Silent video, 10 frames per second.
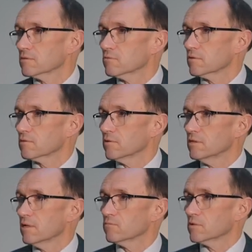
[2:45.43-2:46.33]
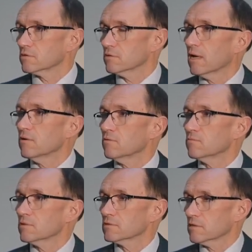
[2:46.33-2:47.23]
to the grid and which now
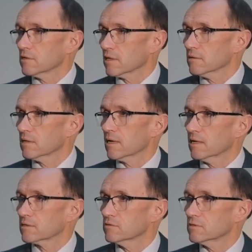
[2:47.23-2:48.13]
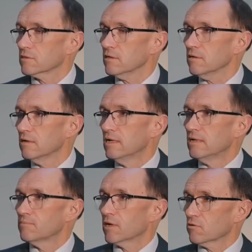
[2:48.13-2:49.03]
will start getting electricity,
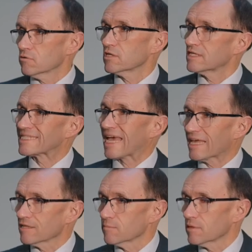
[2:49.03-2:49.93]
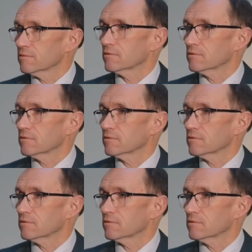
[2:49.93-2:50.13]
because it's scalable.